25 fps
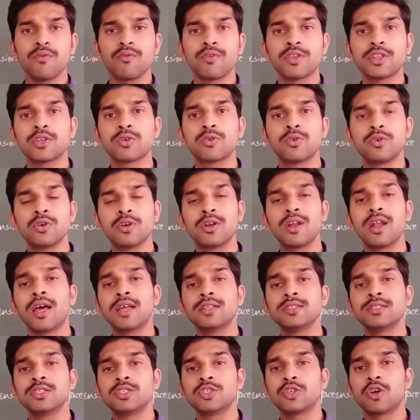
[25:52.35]
with good
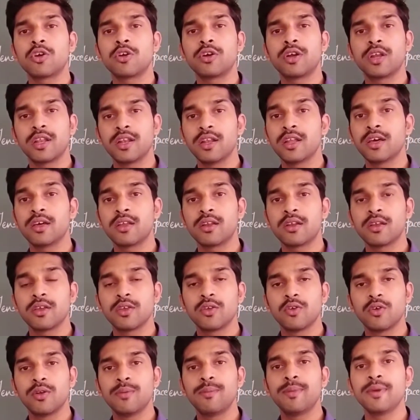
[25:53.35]
lunch or
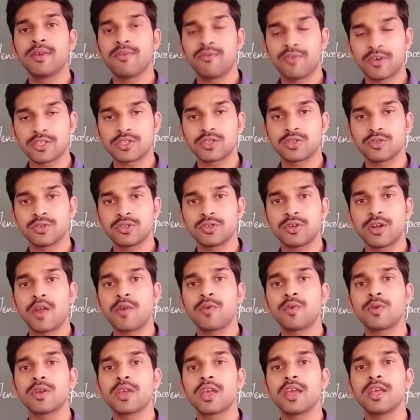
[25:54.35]
dinner, you should
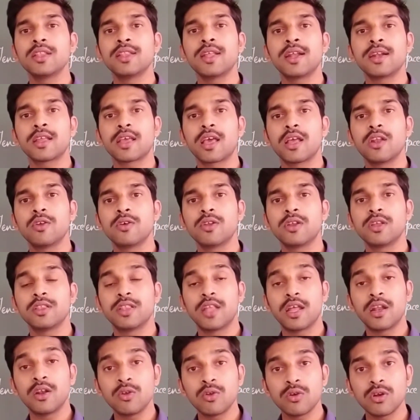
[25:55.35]
have to gain that
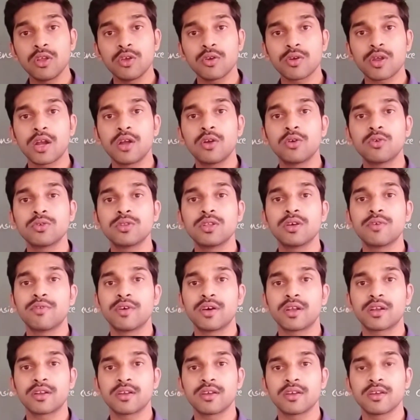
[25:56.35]
calorie, then only you can do the
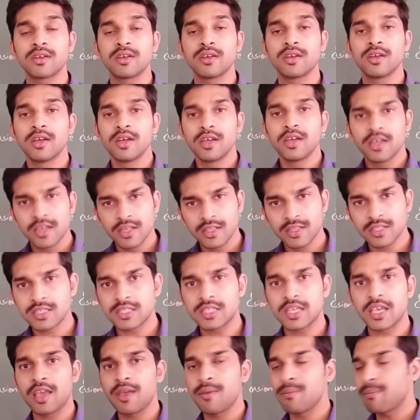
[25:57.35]
work. In the
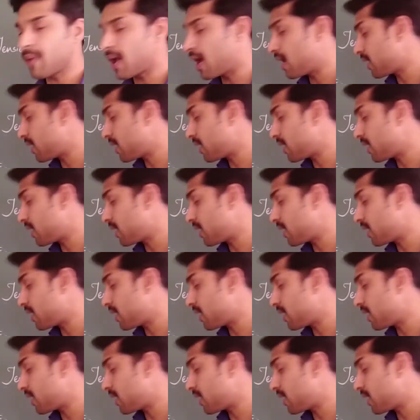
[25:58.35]
same